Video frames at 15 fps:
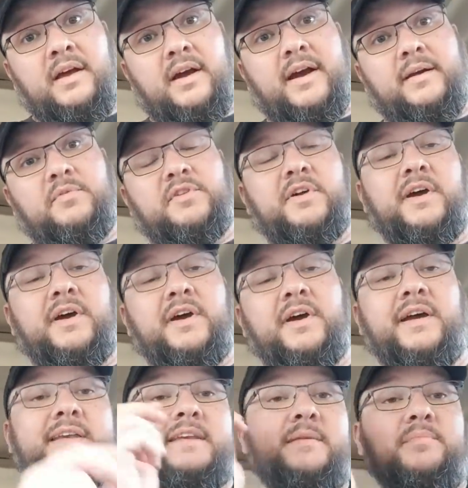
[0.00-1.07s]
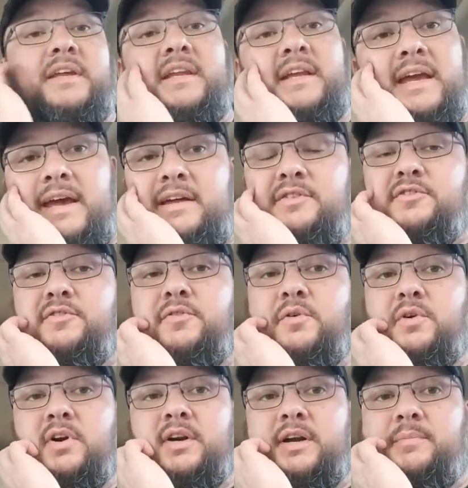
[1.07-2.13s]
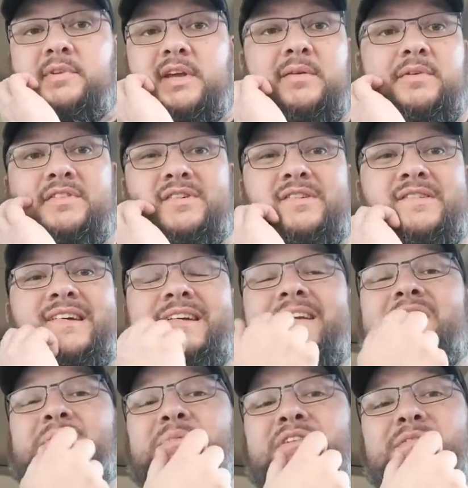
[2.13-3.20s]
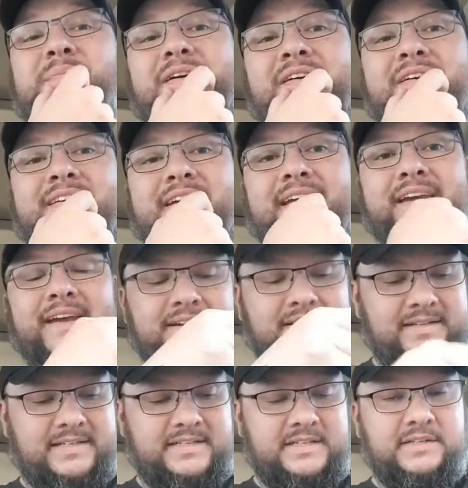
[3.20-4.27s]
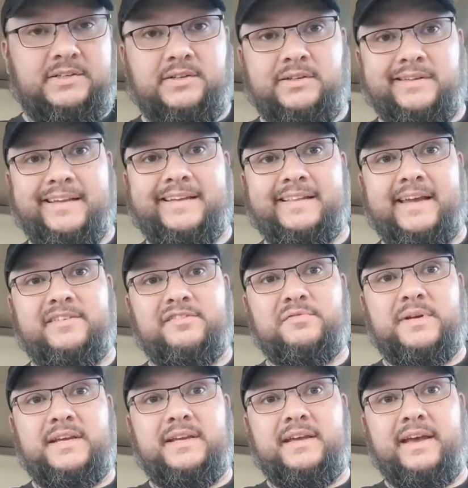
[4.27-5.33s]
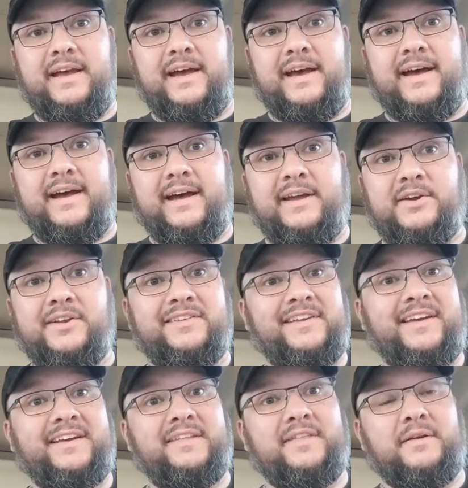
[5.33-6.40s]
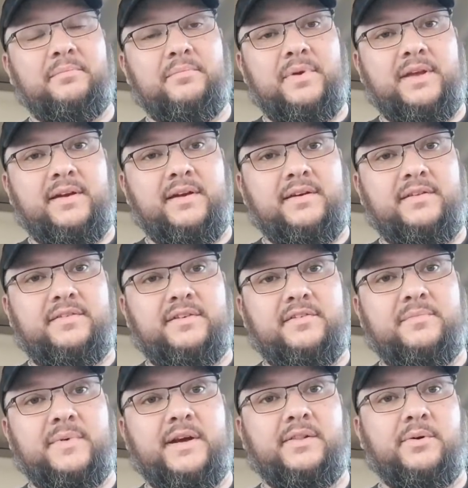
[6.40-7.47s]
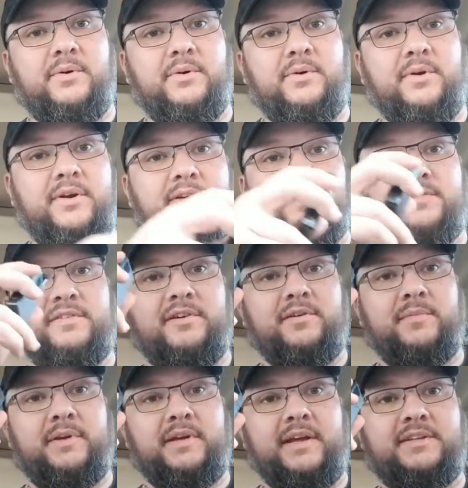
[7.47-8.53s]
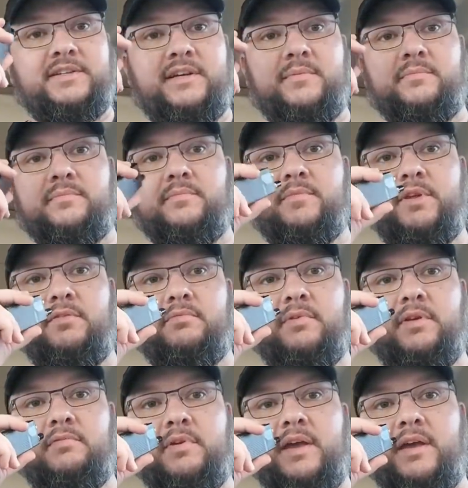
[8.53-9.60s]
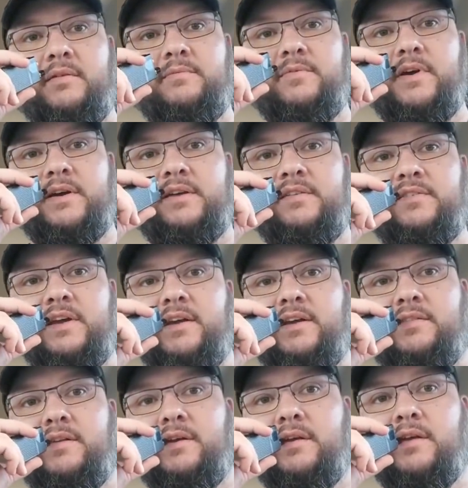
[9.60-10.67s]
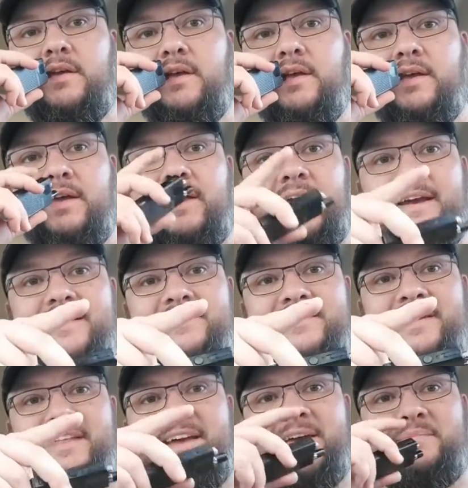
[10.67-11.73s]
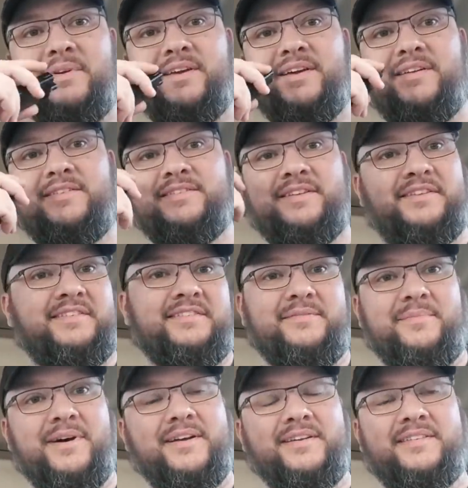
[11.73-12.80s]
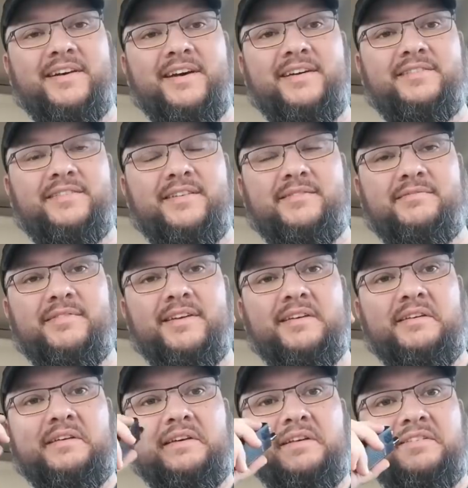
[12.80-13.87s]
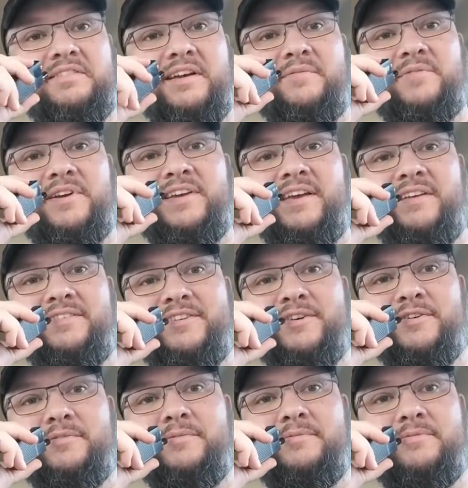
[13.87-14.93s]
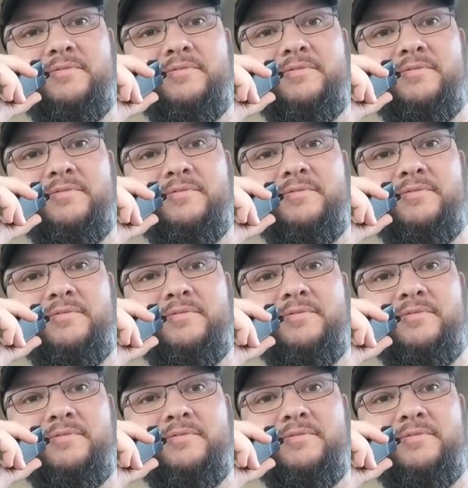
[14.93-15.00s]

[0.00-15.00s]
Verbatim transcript: All right, so I keep getting asked for an update on what's going on in Olmos Park, and until late last week, I couldn't say anything because of my lawyers telling me, "Hey Jim, you, you can't fucking say anything." I can say that because this is monetized and it's not for kids, so